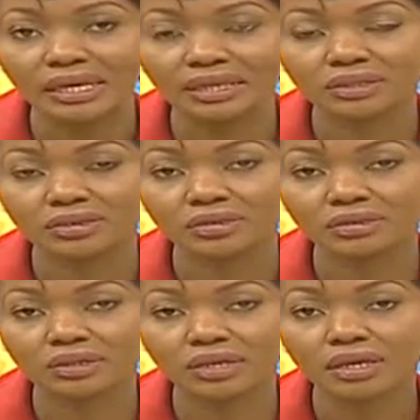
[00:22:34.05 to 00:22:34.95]
It's not
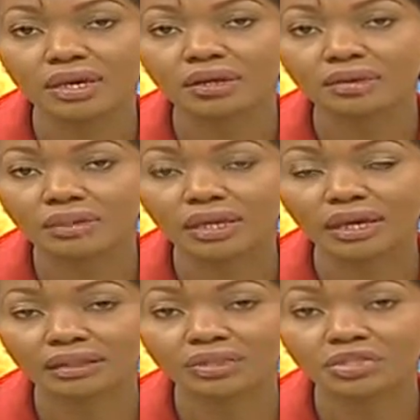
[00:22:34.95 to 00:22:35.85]
only looking
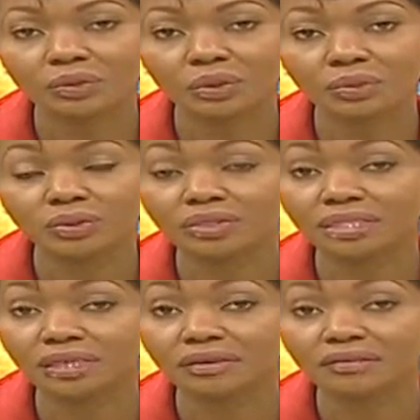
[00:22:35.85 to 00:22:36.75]
at the cheaper options
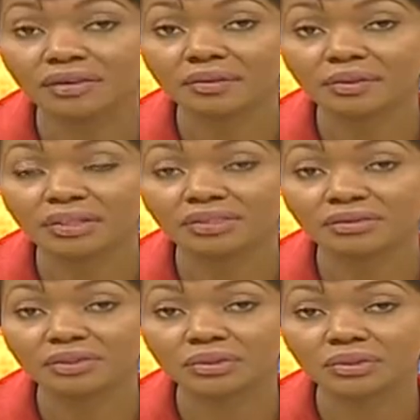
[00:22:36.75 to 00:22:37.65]
that are available as a
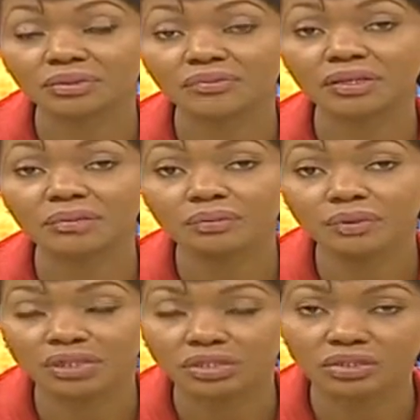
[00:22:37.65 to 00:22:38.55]
result of
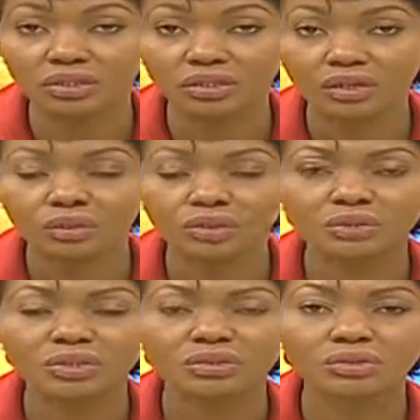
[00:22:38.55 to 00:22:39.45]
importation. What are
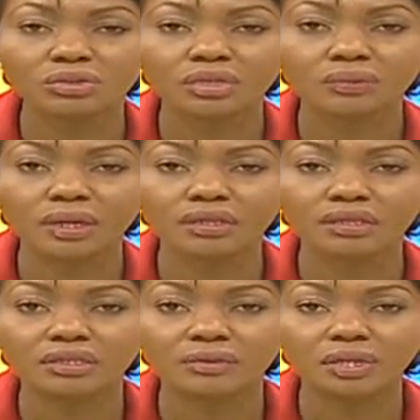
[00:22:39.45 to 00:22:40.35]
we doing to expand
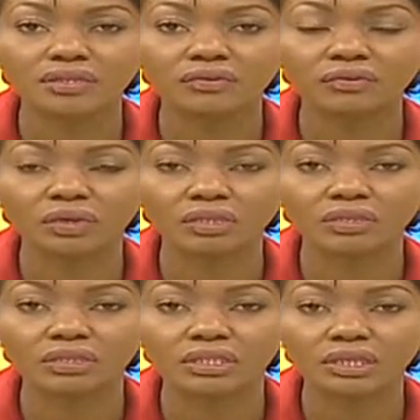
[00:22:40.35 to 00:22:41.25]
the space for
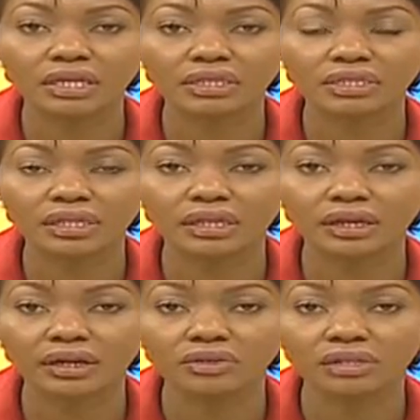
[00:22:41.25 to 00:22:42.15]
fashion designers in the
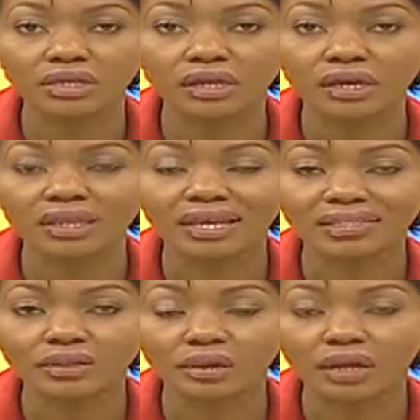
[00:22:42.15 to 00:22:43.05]
country?
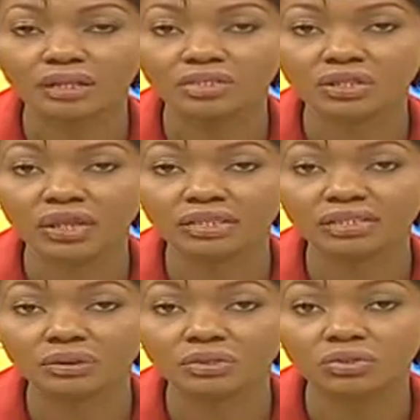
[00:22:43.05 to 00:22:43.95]
That's our culture, that's
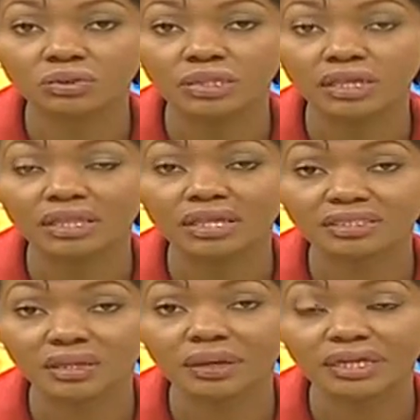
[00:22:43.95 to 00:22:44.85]
our story,
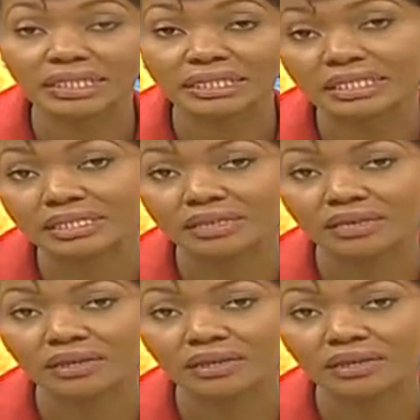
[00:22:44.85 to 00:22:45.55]
that's our identity.